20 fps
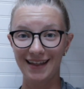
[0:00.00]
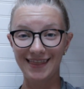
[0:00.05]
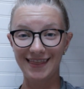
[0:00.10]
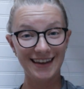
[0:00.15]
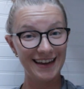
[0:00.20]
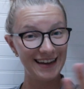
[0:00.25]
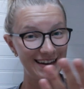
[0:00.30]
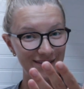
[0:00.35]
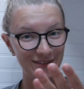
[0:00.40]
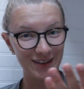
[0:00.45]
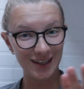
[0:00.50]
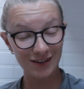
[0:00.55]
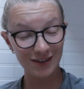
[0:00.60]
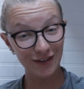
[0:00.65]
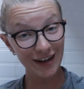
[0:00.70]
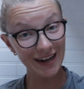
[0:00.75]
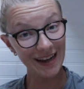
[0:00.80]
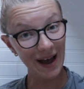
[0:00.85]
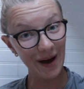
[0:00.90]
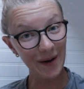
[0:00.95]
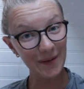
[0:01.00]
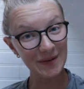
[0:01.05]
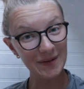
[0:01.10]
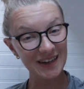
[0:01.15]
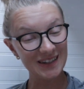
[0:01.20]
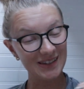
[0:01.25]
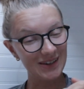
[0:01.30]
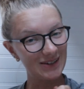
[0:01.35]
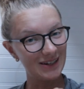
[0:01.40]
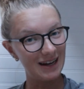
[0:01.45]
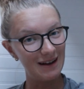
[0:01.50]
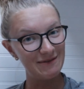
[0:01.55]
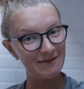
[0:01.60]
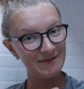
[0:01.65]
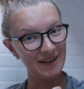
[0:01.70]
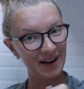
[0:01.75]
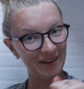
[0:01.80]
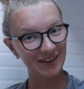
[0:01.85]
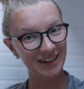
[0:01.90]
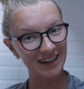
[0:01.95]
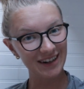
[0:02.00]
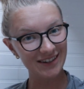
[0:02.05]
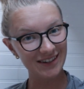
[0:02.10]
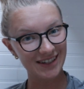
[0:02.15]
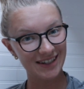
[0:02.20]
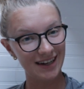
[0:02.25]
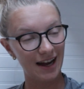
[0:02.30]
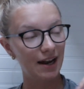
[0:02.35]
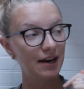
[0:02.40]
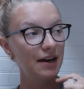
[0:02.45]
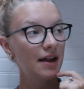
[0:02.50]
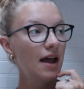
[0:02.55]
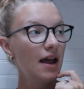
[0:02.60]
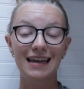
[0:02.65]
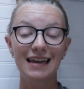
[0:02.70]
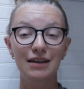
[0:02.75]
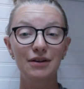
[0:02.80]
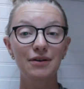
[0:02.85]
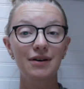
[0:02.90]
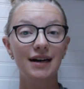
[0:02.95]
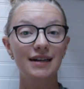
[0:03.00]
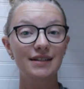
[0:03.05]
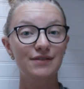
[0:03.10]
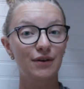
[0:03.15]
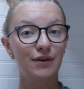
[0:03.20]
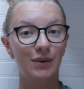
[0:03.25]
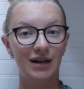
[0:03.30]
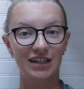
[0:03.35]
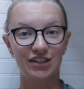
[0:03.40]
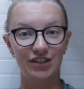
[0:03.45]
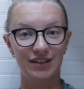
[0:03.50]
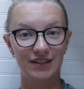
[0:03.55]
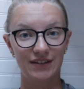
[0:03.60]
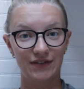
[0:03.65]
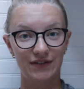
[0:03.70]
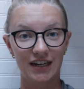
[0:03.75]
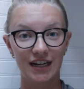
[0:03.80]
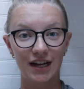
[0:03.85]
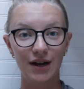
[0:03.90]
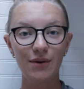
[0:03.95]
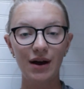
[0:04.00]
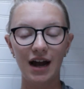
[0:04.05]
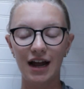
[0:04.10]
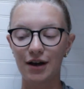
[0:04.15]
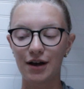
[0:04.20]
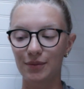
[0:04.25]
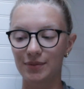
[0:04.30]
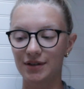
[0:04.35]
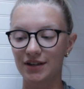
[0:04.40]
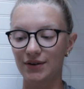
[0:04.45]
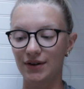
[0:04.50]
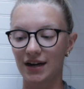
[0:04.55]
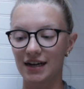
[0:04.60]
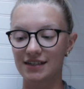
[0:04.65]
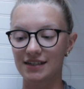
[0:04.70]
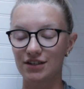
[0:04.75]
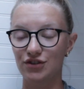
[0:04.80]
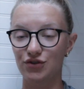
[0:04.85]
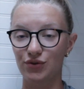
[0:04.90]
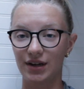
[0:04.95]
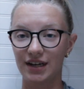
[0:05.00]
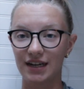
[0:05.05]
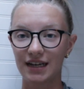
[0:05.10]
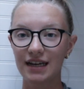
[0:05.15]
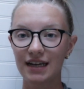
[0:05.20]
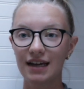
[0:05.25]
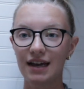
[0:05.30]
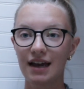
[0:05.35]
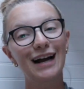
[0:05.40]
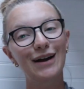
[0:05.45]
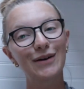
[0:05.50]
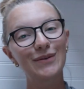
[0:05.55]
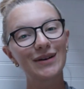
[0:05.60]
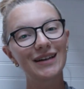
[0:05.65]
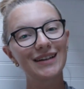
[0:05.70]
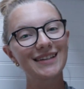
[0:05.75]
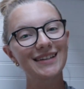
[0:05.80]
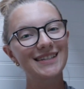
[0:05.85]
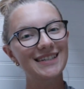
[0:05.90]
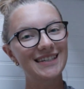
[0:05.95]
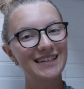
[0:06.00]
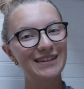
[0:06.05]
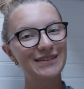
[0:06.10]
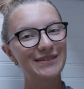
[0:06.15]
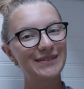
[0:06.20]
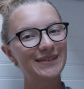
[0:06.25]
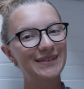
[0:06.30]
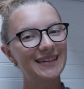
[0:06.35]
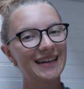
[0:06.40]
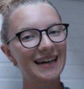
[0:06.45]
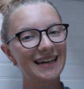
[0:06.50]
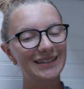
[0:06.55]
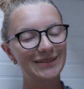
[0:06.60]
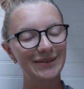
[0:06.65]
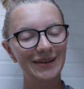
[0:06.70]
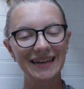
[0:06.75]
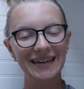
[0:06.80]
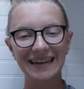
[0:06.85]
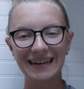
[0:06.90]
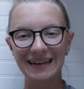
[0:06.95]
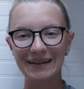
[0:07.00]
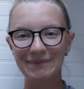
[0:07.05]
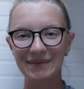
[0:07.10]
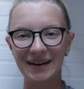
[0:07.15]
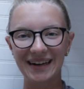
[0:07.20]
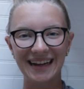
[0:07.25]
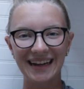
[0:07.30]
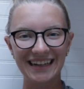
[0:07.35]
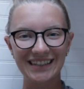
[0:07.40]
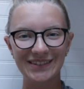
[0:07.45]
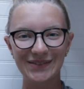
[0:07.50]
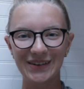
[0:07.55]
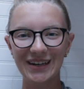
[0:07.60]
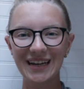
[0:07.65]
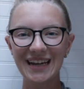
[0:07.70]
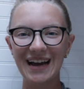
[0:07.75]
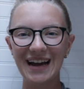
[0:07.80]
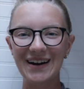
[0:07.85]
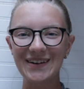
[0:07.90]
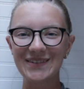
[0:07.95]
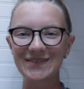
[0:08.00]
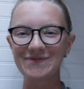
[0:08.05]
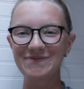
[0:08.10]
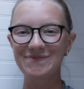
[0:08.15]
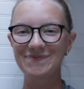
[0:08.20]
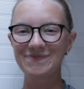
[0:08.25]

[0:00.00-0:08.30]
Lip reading: the end of this video because our time in Mount Rainier is done. Thank you guys for watching this video. I hope that you guys enjoyed it. I will see you next week in my next video.